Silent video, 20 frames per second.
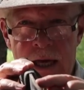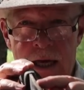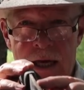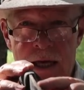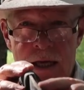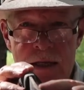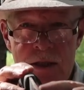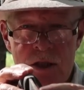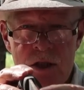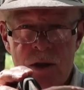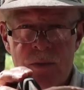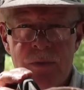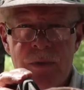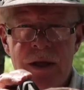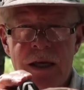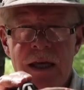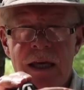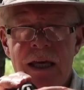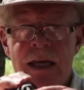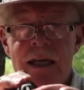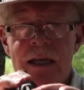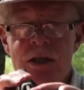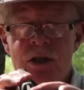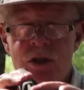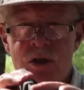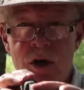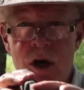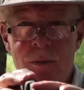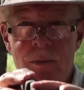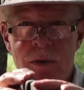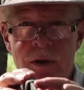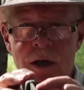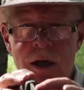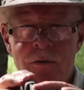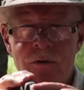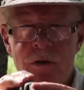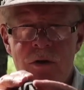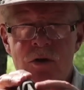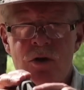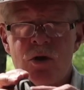edge is sharp
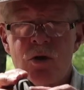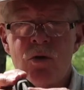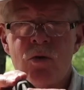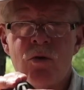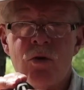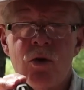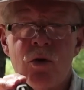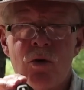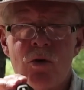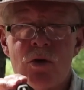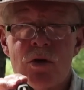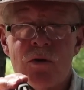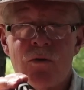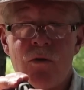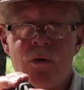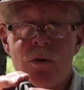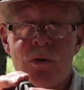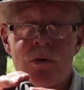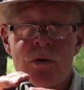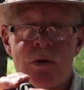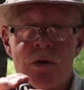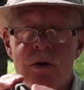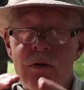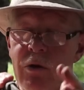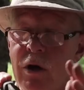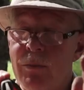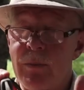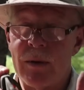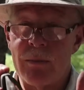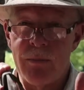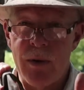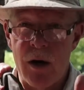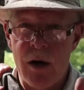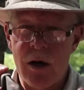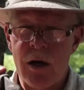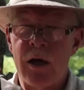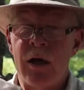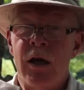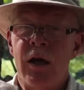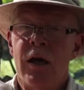enough to use for scraping
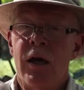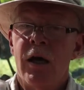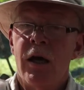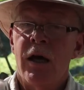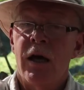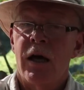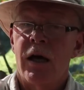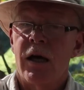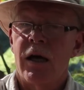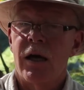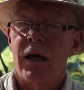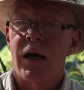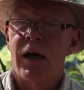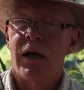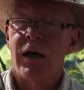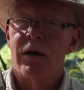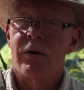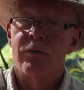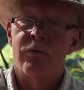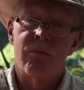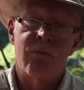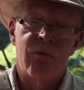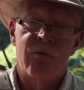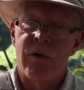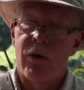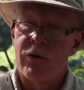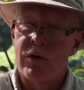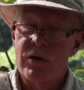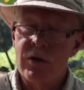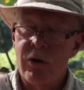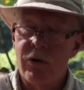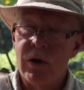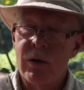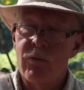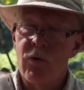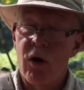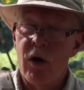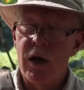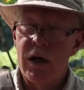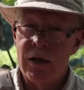bark, uh,
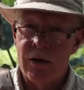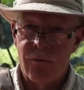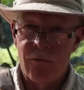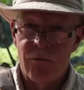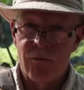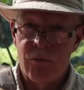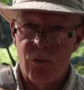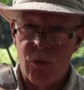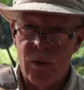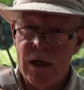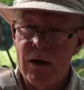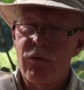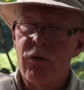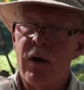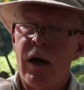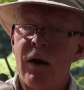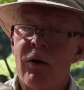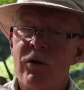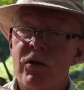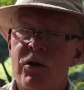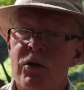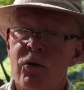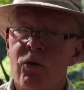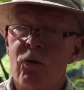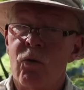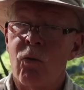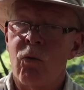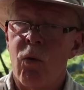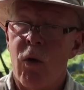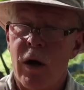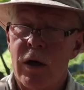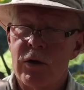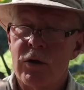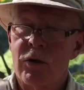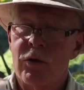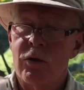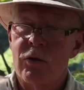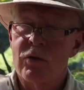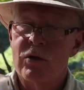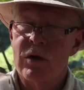ferrocerium rod, for whatever else you want
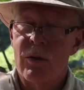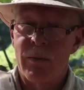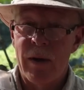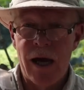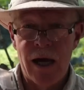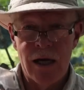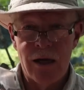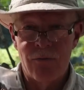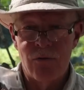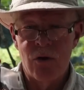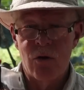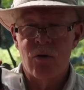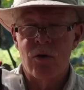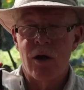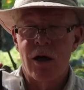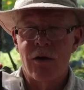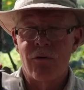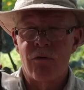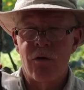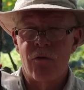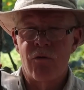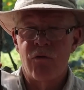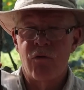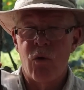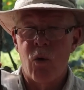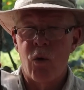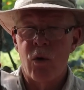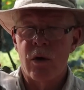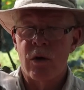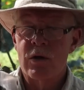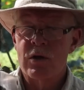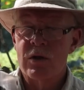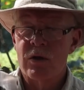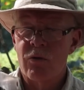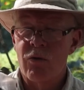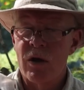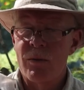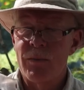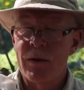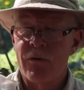to use the back of your knife for
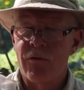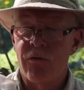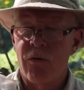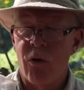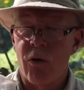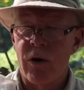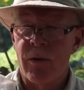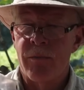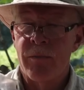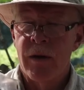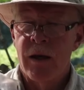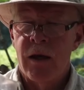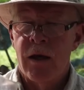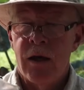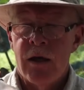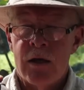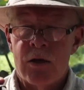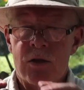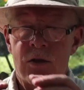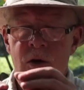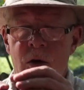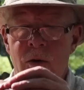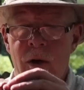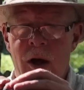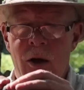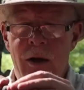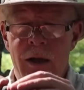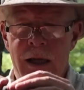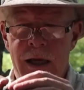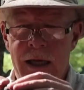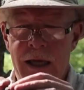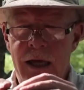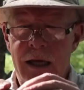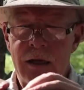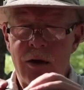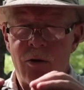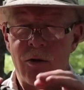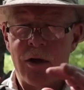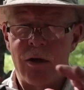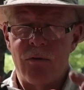scraping for. So I'll,
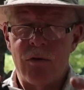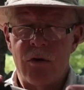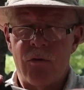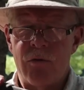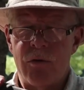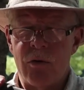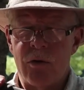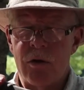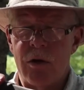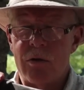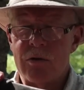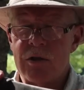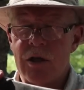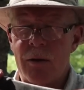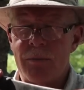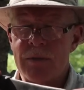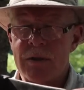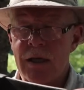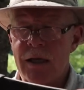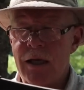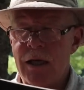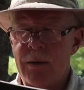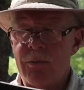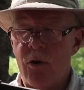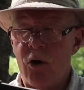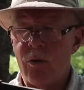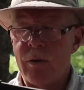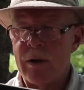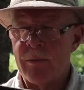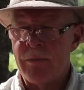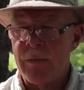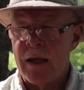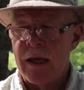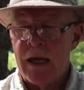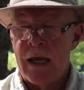again, I'll give you a few close-ups in a moment.